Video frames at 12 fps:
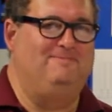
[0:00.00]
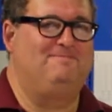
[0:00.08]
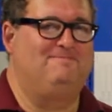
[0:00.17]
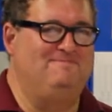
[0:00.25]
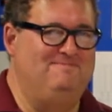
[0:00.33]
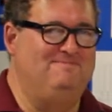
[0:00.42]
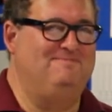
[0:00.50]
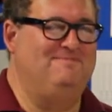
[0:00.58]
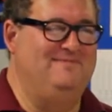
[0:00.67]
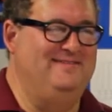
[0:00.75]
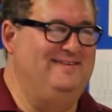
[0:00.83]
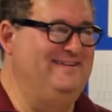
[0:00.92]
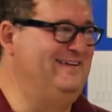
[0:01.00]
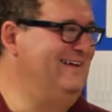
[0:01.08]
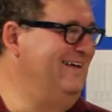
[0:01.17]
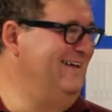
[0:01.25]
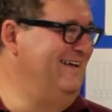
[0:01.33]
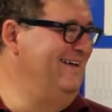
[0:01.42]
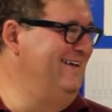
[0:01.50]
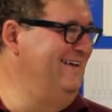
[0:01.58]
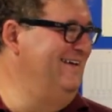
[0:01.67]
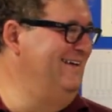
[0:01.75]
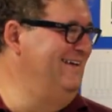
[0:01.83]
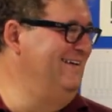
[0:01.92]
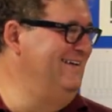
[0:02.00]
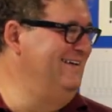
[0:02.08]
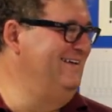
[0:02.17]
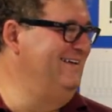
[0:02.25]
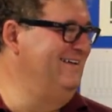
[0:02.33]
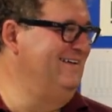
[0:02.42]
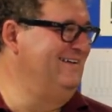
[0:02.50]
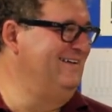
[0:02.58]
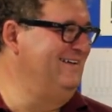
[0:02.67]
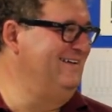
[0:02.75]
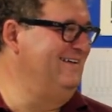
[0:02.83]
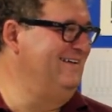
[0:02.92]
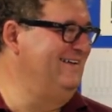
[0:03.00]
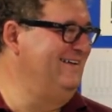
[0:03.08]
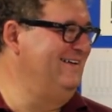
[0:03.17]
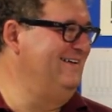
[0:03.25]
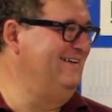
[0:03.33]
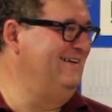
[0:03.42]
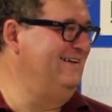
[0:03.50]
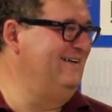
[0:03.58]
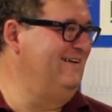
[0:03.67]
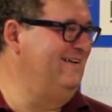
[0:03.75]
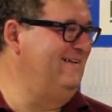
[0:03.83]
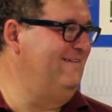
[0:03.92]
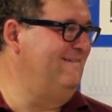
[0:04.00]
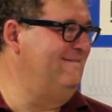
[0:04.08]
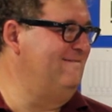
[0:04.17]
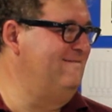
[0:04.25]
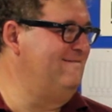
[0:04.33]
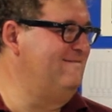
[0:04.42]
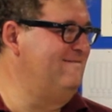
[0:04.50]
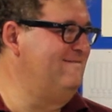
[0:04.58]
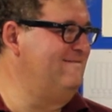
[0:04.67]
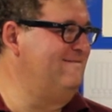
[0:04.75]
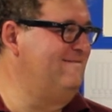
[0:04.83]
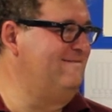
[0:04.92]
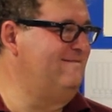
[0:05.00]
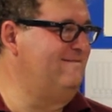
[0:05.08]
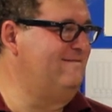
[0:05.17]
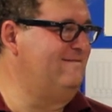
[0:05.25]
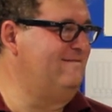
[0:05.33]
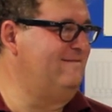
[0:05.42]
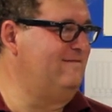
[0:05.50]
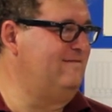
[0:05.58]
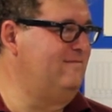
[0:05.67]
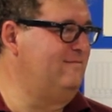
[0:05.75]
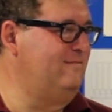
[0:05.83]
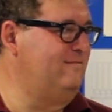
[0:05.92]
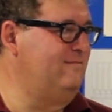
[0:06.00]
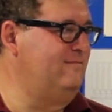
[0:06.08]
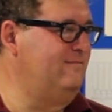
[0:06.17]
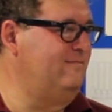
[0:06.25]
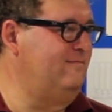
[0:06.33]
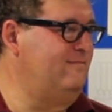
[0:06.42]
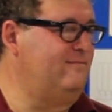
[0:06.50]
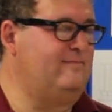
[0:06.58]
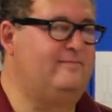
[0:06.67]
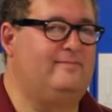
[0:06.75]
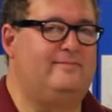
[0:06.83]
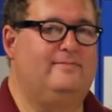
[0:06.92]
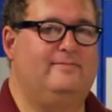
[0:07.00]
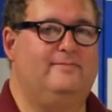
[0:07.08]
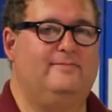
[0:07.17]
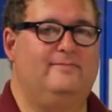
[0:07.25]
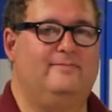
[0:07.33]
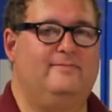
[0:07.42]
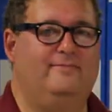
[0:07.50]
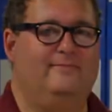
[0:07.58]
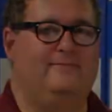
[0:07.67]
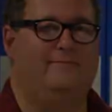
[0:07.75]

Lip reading: (not speaking)